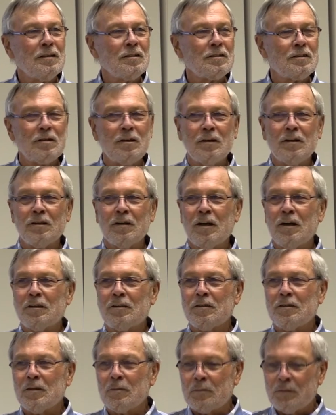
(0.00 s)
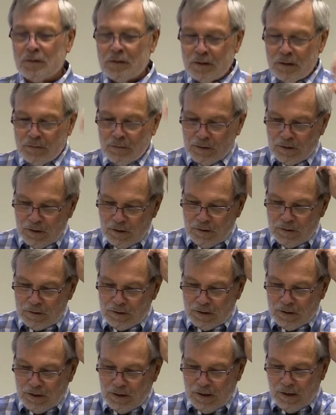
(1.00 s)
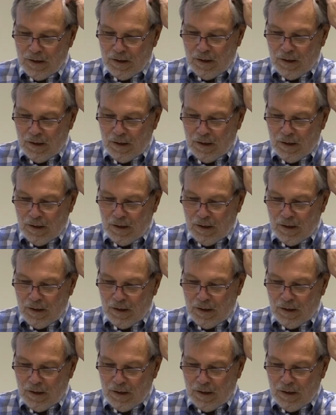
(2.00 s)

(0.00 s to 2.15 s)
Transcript: and certainly not to the Pacific Ocean.